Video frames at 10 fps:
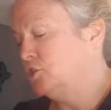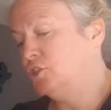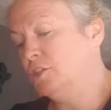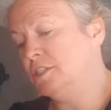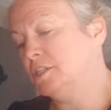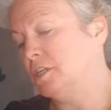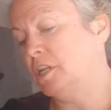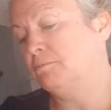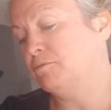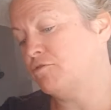just
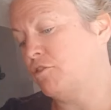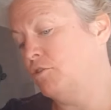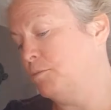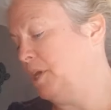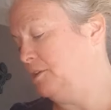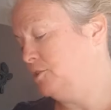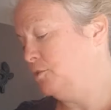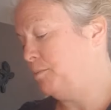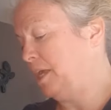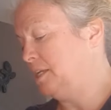throw them
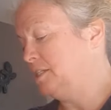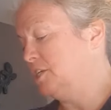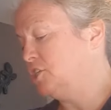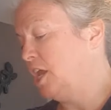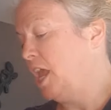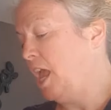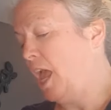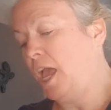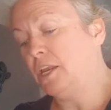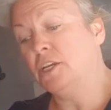into a baking dish
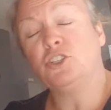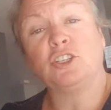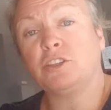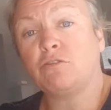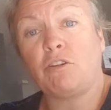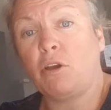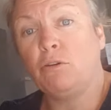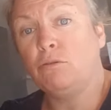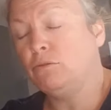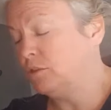and I just
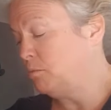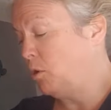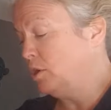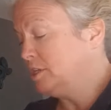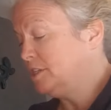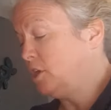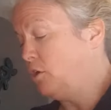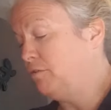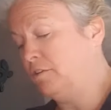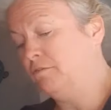throw them all into the
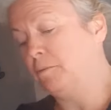oven